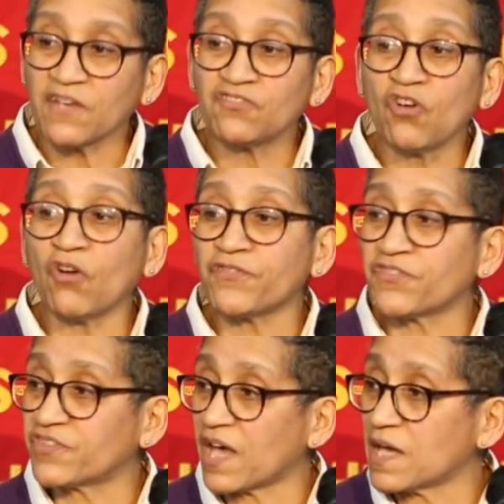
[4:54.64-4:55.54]
is not
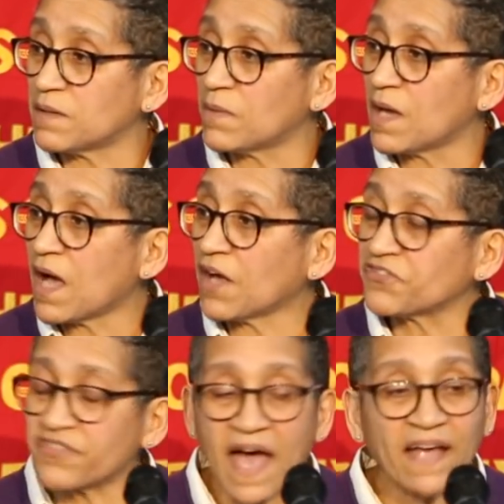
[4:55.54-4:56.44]
the same
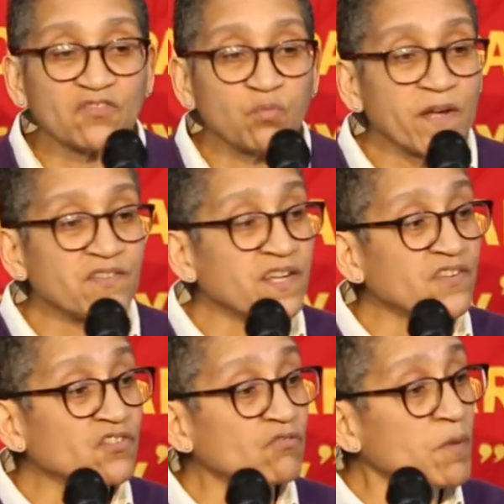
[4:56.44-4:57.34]
as that which
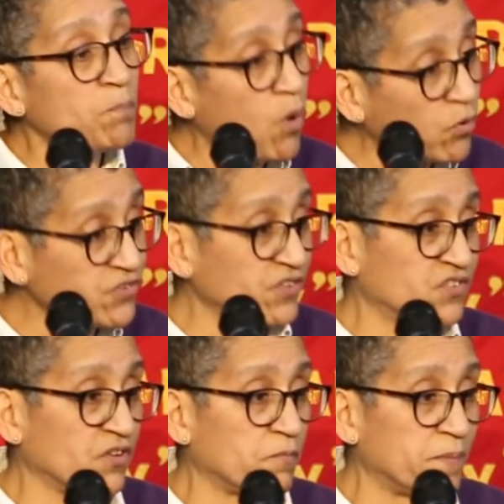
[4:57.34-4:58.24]
is
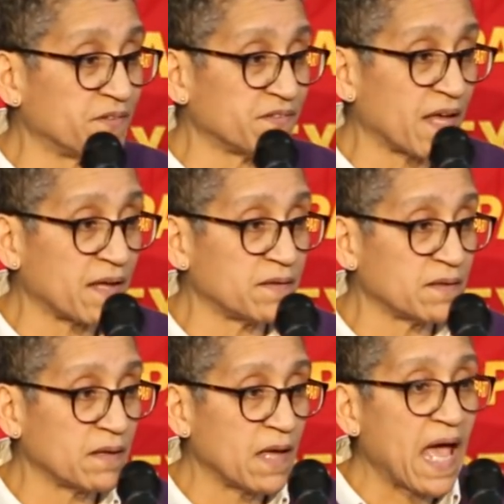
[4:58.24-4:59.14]
reported to have been said.
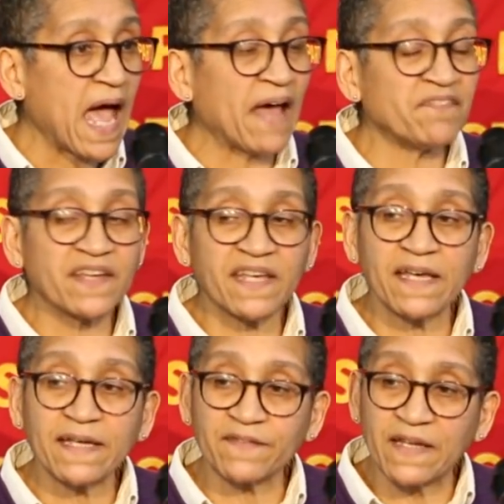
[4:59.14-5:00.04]
And
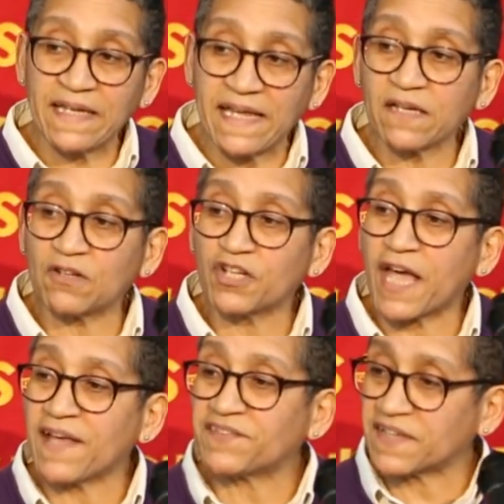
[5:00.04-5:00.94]
the legal
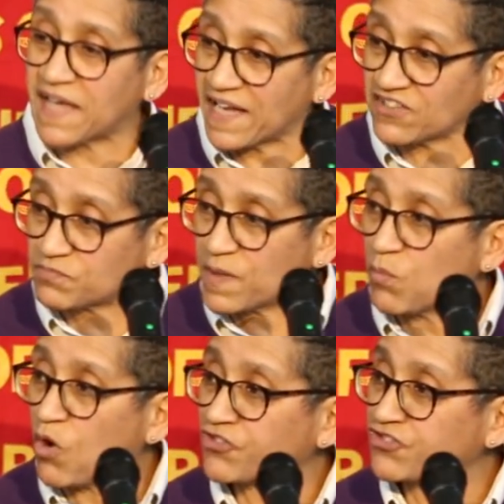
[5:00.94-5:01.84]
case against
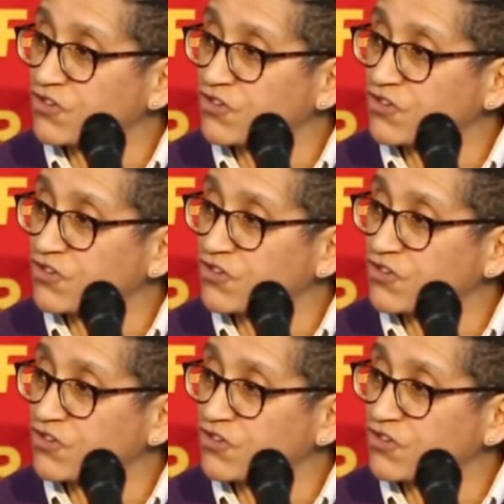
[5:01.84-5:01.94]
me was